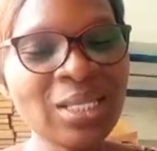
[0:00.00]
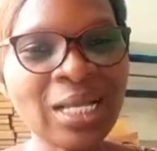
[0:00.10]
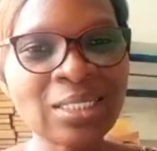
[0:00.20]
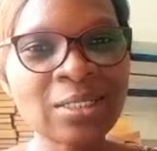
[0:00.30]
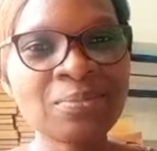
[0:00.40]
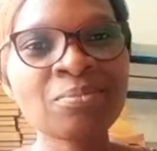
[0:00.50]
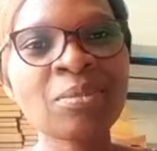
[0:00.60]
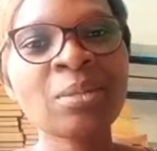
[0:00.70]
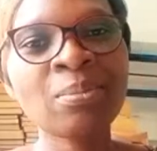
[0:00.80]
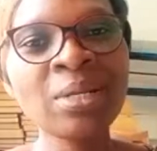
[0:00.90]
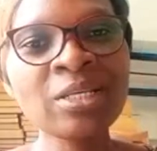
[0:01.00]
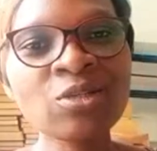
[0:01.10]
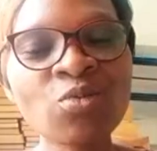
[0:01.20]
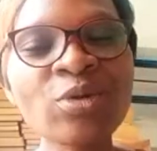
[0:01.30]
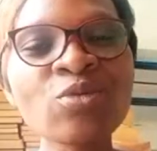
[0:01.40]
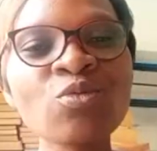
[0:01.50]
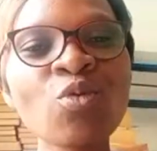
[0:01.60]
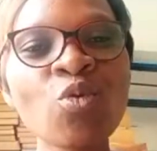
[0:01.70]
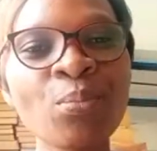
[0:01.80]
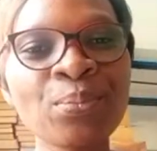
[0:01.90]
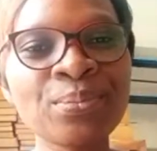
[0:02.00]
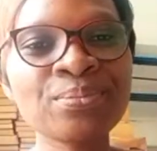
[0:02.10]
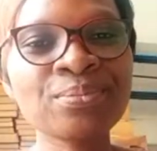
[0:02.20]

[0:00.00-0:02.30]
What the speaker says: that, please, when you go home,